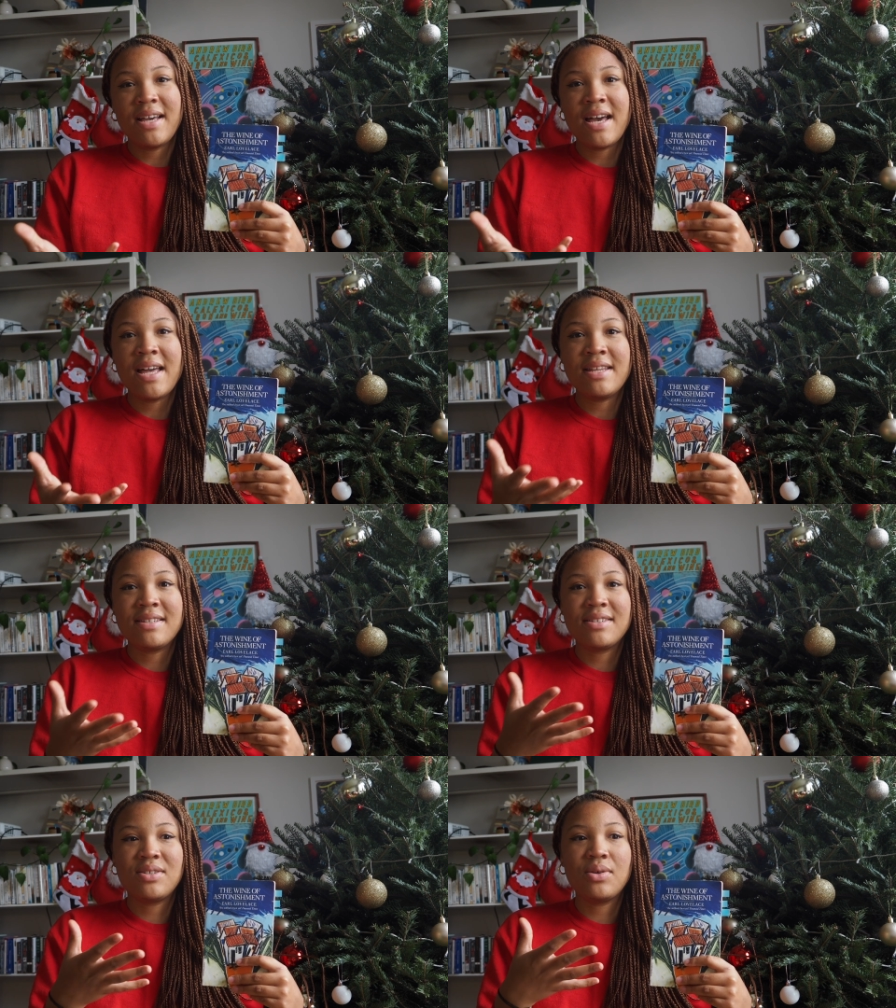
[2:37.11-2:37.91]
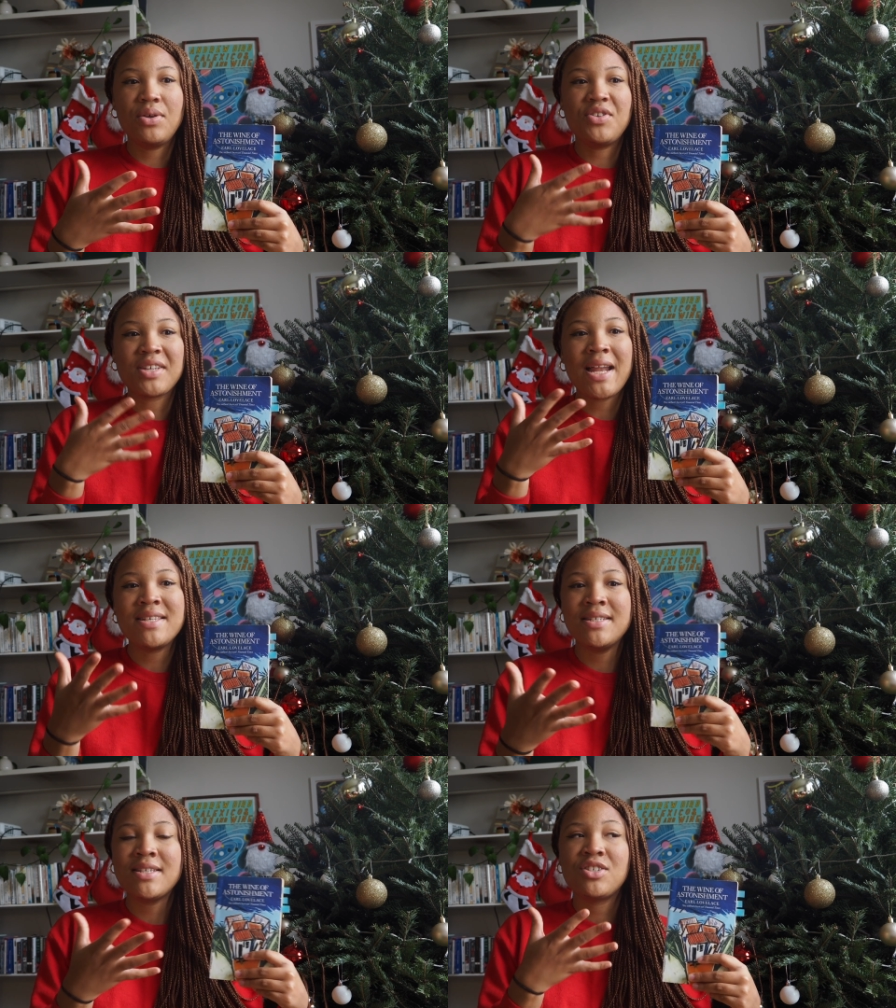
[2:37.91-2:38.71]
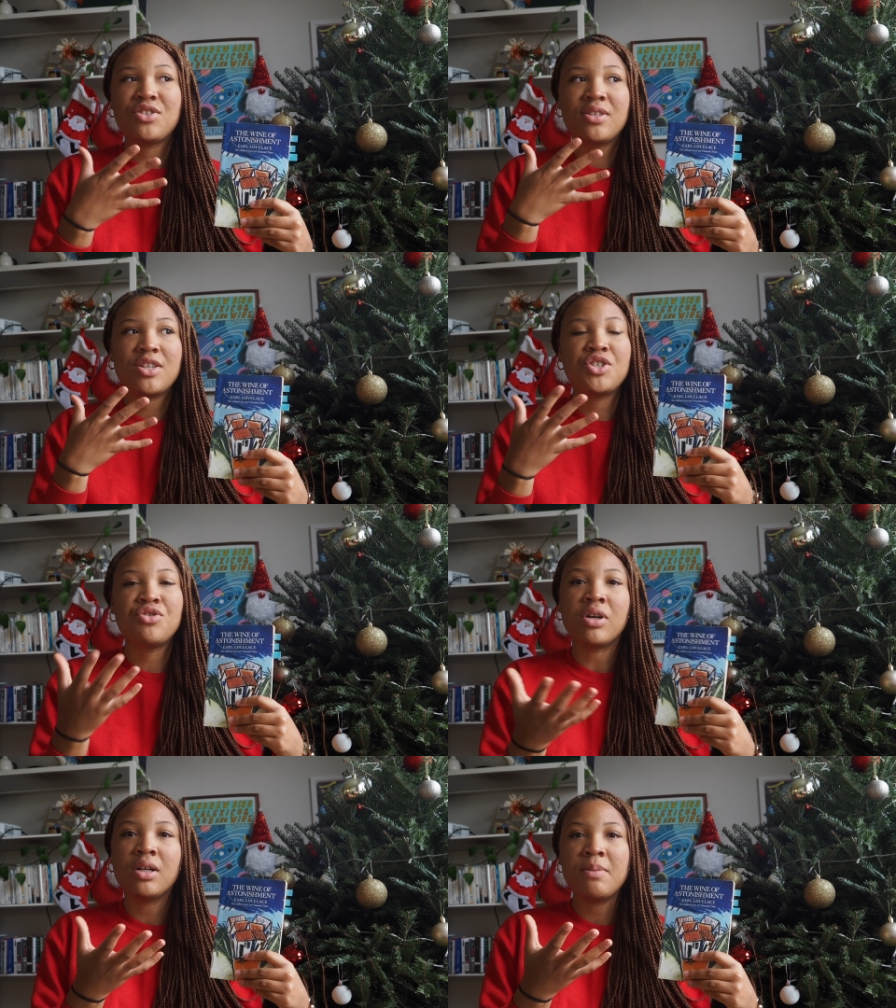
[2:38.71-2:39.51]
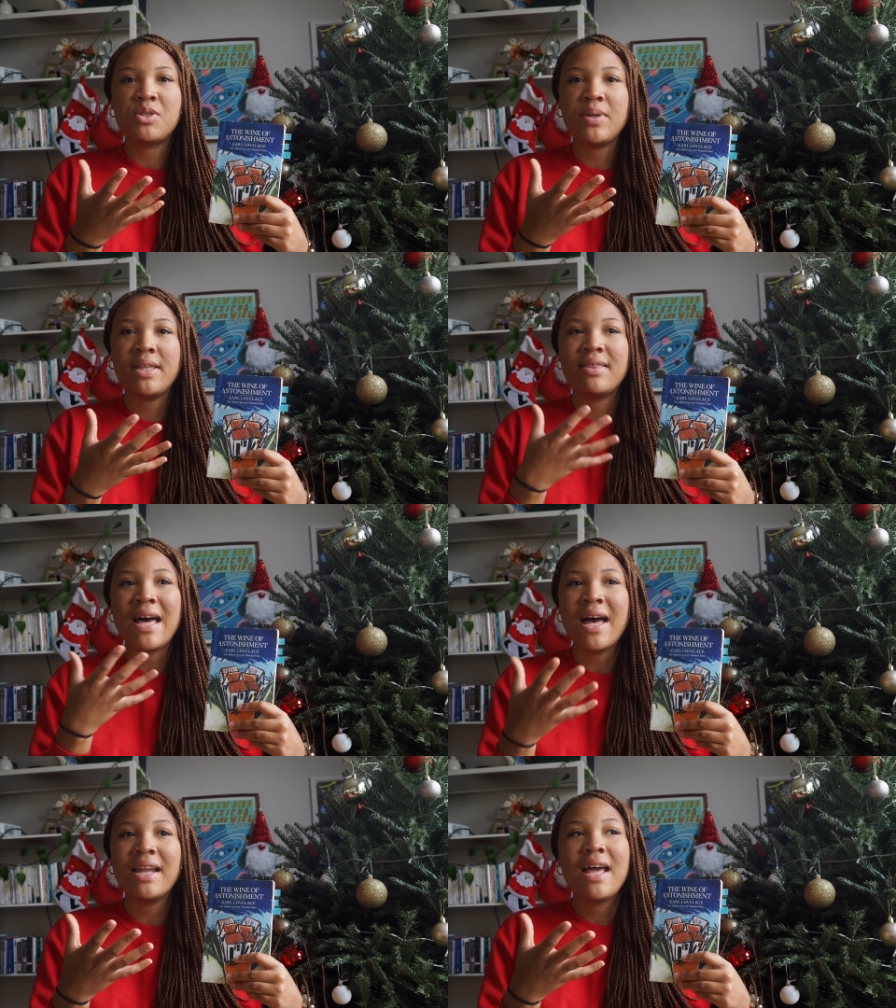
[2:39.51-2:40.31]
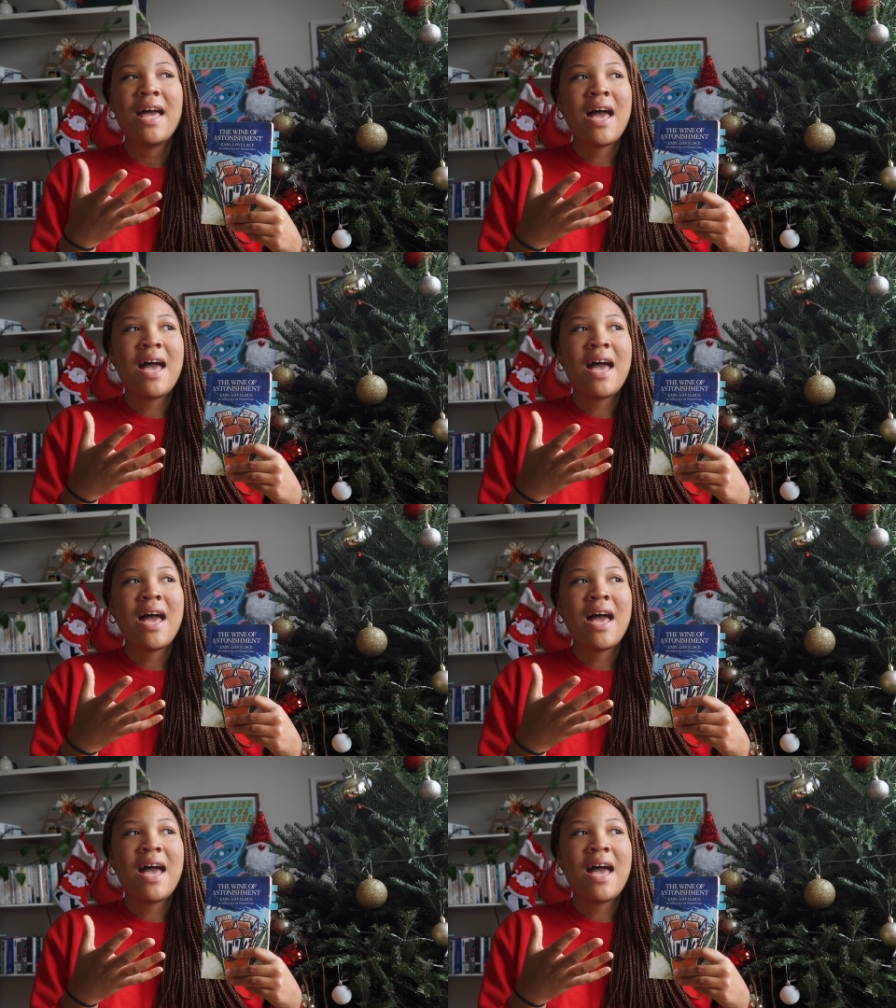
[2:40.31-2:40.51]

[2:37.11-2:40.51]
And so you just kind of see this struggle between that,